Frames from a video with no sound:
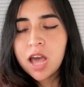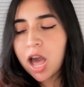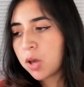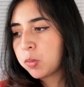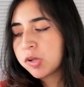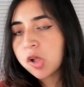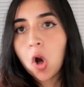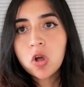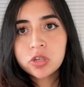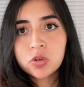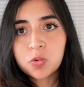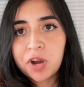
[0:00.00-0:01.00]
I will
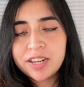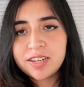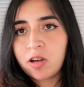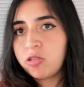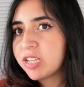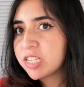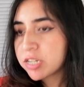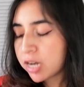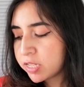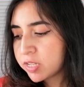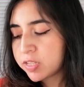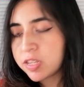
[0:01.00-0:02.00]
also write down the
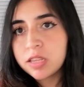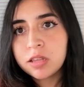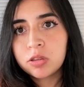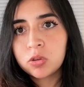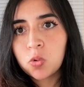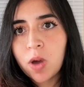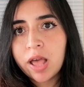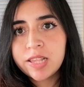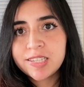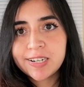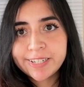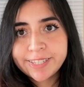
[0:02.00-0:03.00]
strategy to
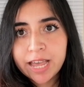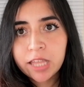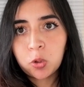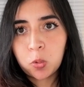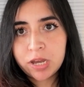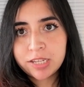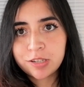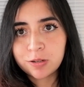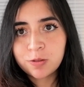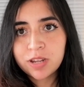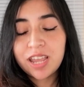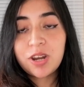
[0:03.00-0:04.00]
answer that
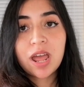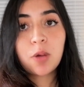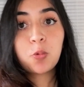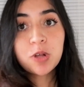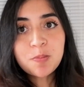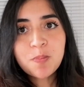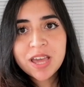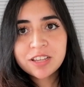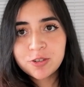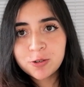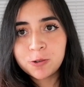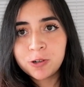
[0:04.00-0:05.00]
question, and I will make
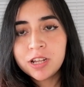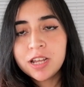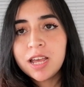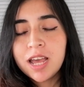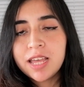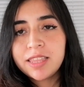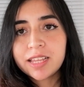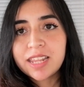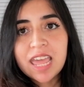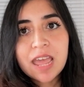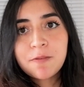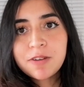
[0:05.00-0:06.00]
sure that
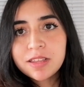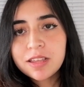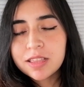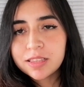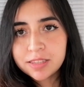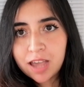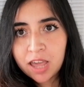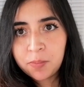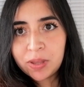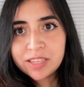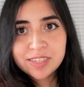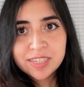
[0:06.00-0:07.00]
every time
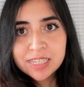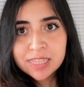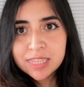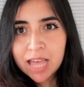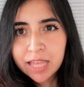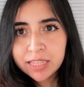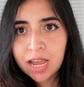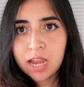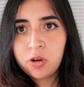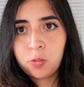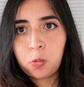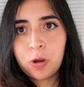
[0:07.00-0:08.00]
I see that kind
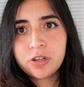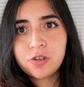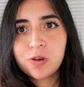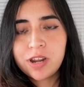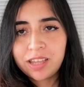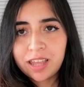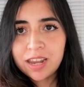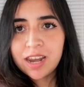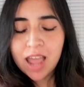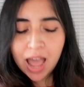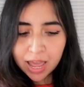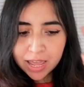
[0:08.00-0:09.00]
of question
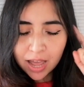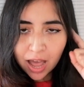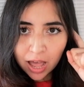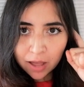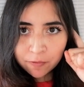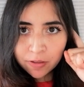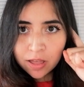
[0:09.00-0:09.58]
again, I have